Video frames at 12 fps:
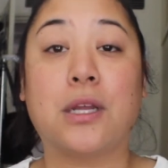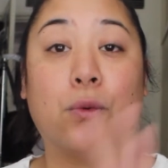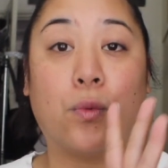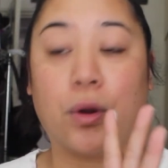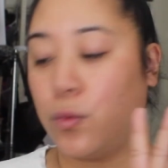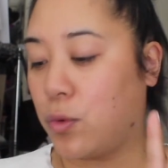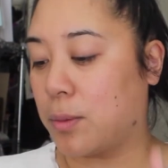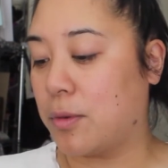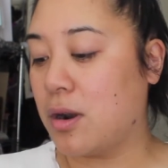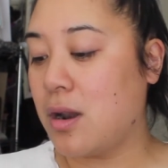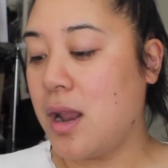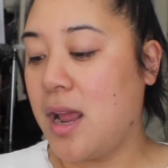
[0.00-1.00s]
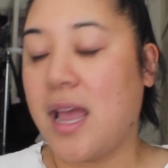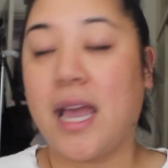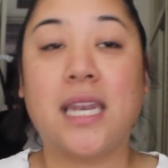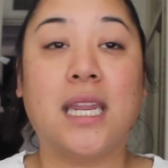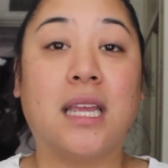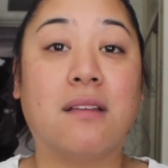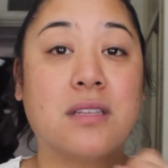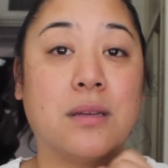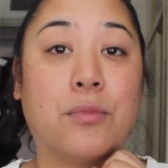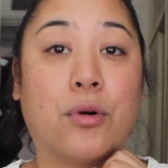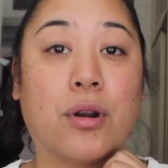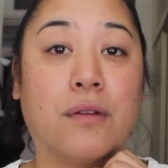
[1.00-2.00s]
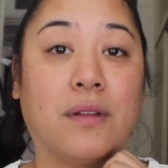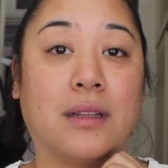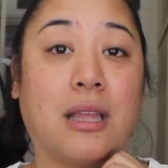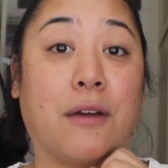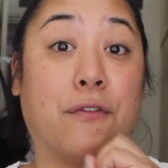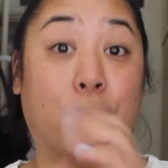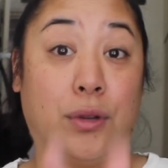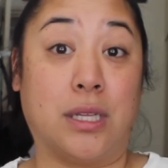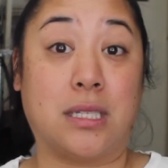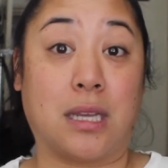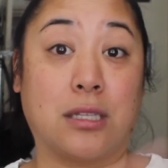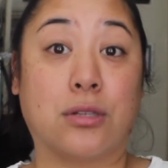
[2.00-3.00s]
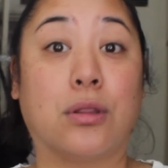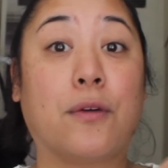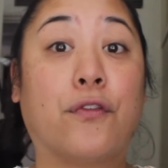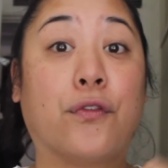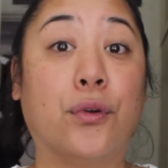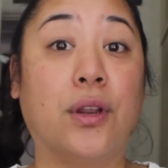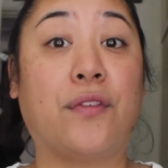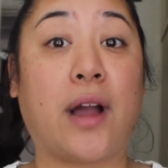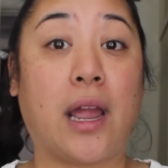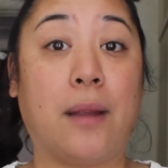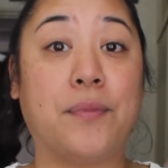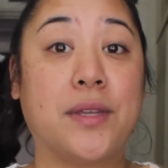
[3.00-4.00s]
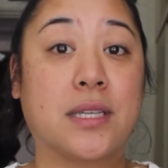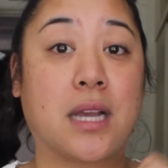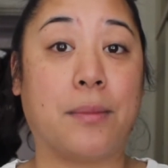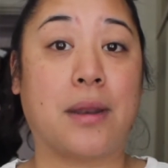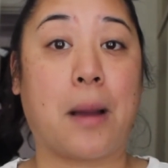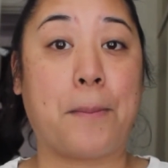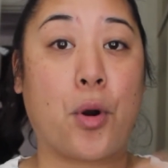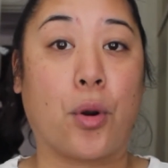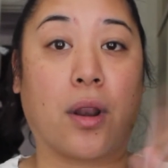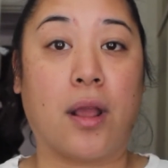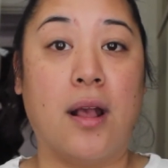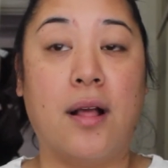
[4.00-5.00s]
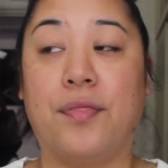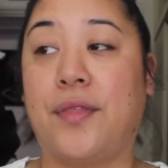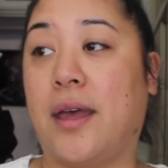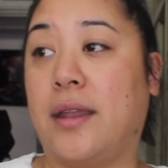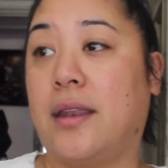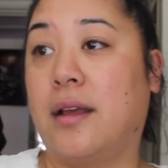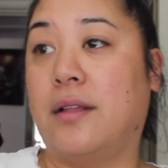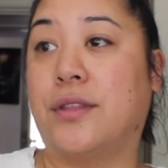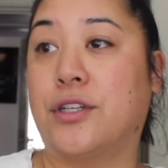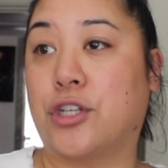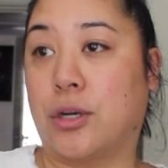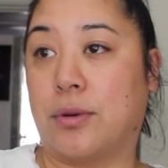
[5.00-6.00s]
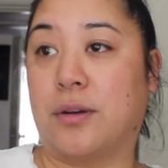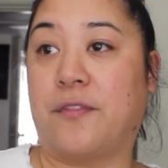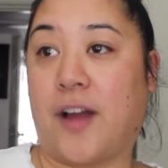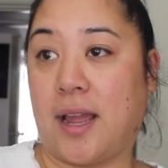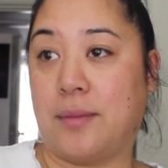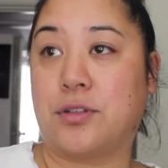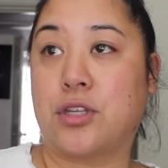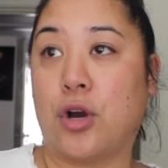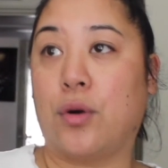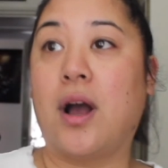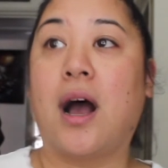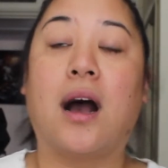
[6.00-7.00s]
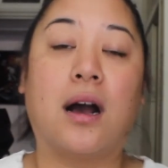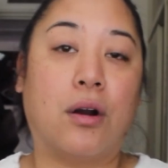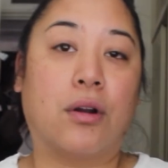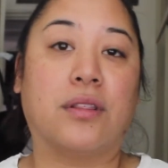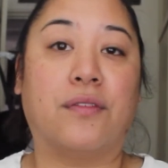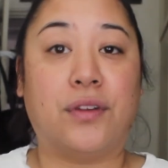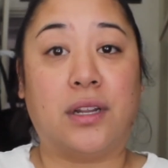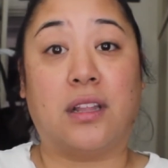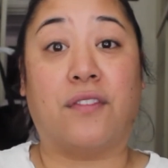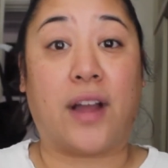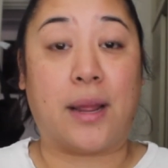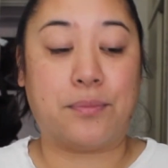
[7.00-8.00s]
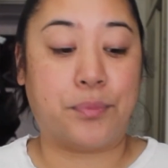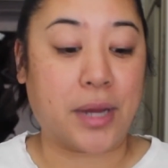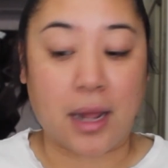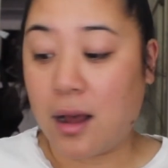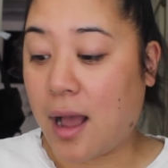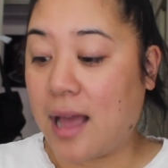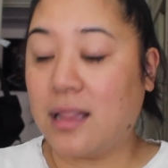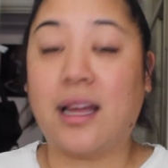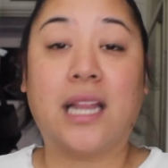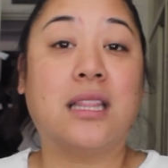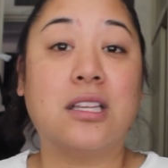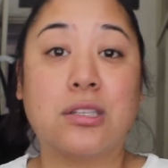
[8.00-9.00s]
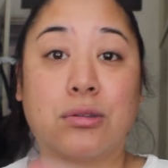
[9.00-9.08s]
in one warmer and it gives it more of like that fruity scent. So the fruity vibe is coming out more than the sherbet vibe. So or the vanilla vibe. But I like these